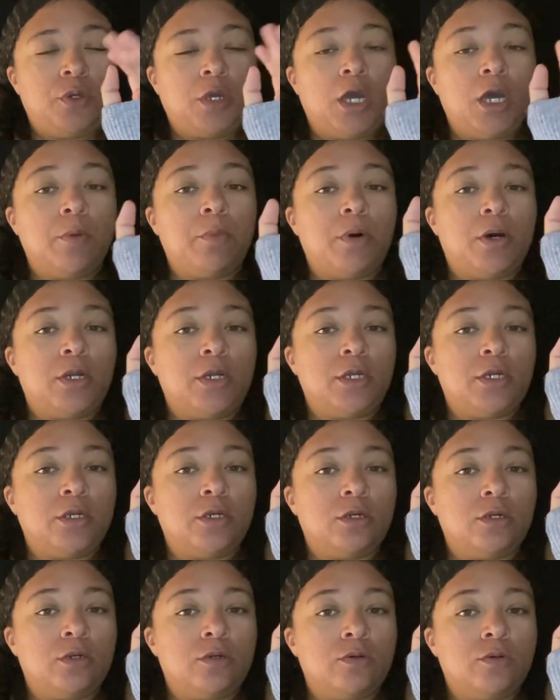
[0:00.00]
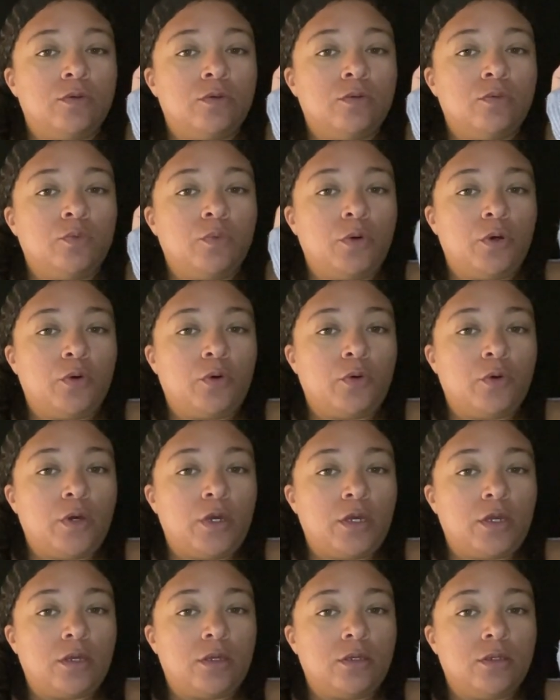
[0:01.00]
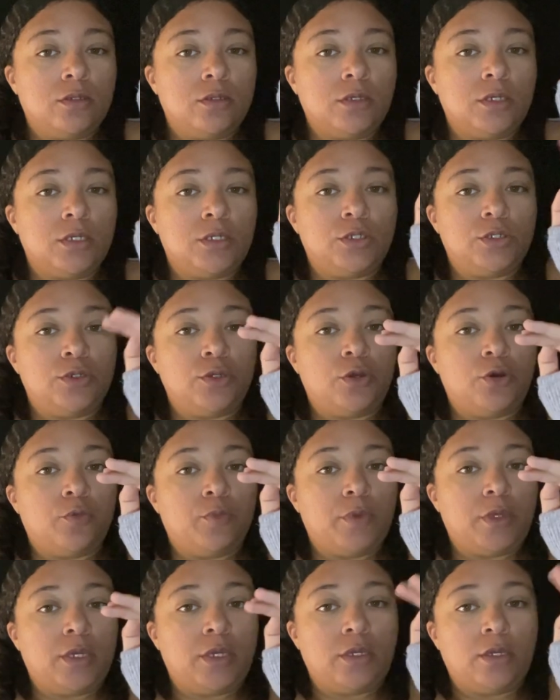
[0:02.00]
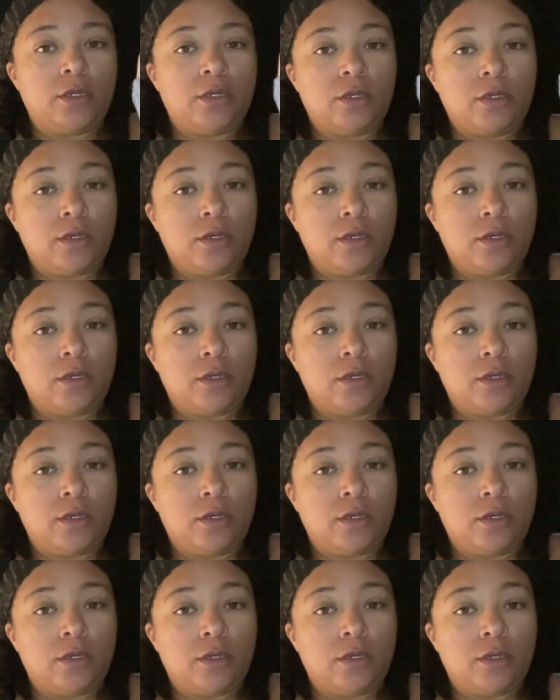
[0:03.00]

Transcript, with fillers: come on here real quick because you know me